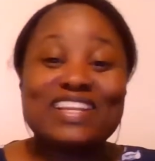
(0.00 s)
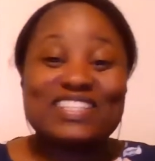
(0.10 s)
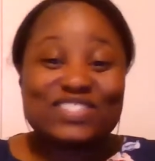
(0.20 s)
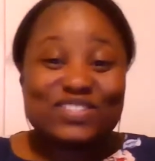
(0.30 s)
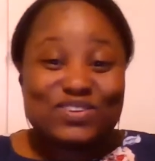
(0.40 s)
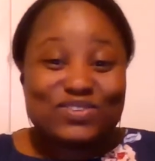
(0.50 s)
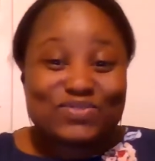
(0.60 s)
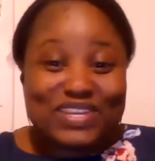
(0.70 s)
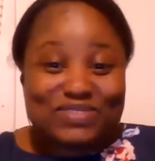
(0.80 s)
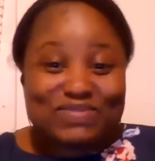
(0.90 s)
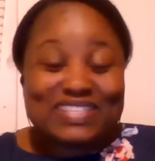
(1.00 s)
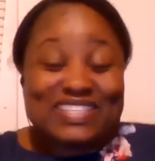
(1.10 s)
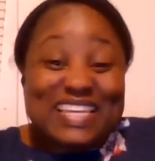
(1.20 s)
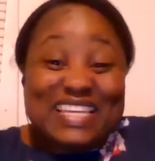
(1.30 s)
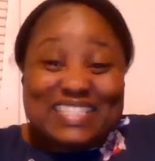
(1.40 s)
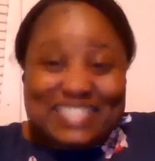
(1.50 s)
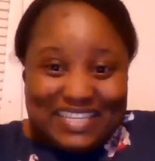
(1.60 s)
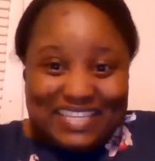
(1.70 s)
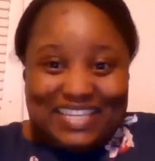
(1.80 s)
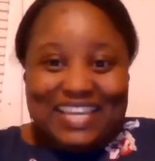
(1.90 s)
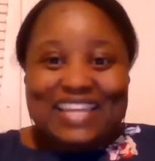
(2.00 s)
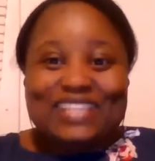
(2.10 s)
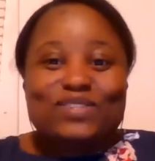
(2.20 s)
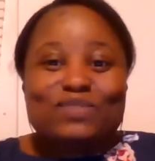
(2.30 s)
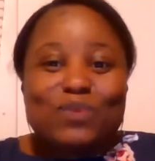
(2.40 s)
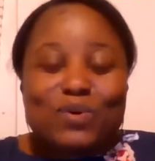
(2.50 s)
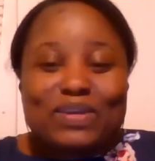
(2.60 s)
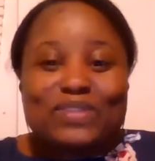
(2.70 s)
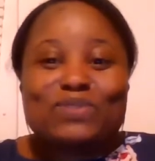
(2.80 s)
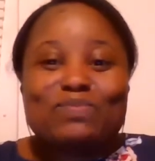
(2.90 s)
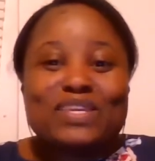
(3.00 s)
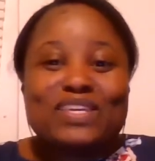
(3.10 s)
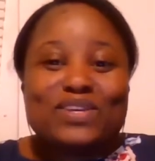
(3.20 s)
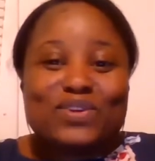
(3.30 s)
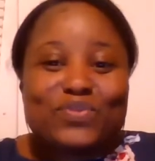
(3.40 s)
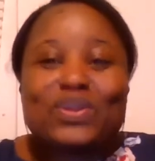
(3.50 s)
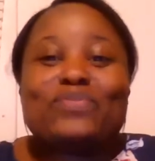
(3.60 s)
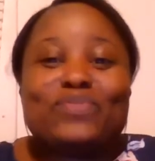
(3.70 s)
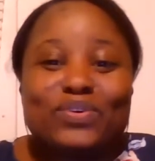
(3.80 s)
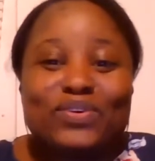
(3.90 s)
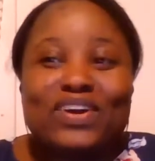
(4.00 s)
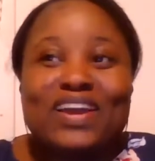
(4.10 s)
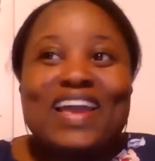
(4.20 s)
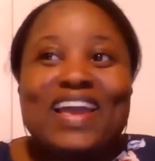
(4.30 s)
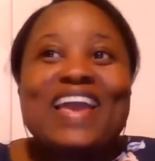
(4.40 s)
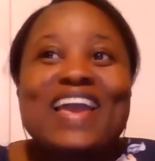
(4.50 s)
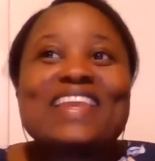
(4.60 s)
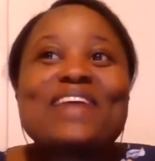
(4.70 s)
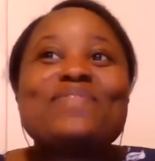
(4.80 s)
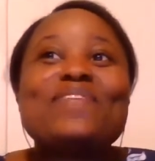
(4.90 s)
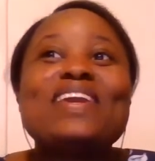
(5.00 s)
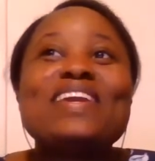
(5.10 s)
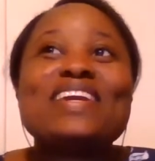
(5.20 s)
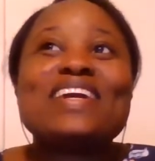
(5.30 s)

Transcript: It's so great it's easy in this moment to be grateful. And I think